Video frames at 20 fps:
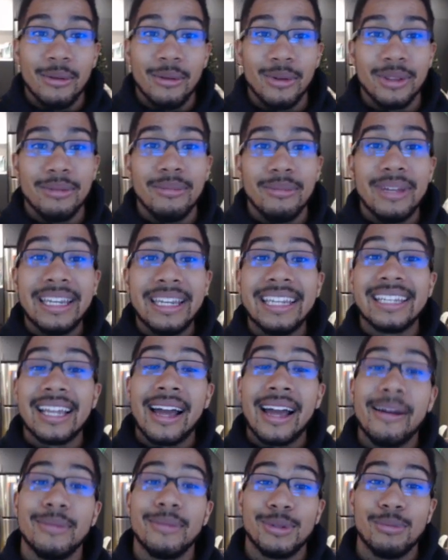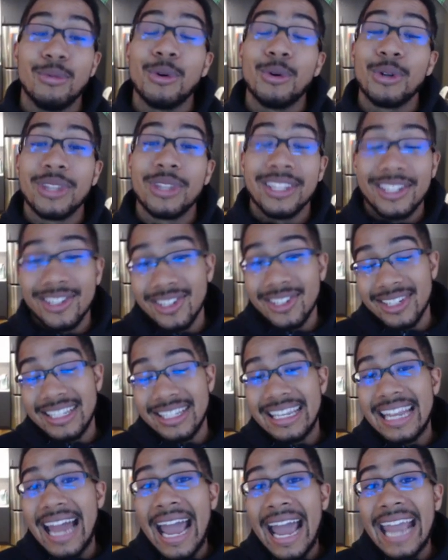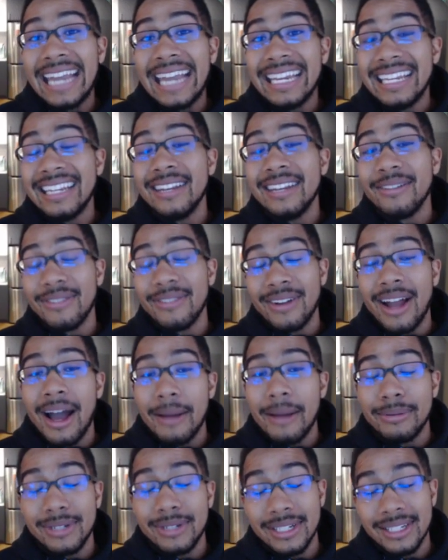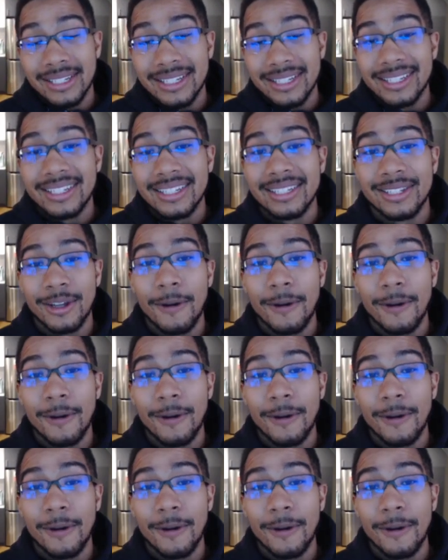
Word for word: with many times more than just 90 different options.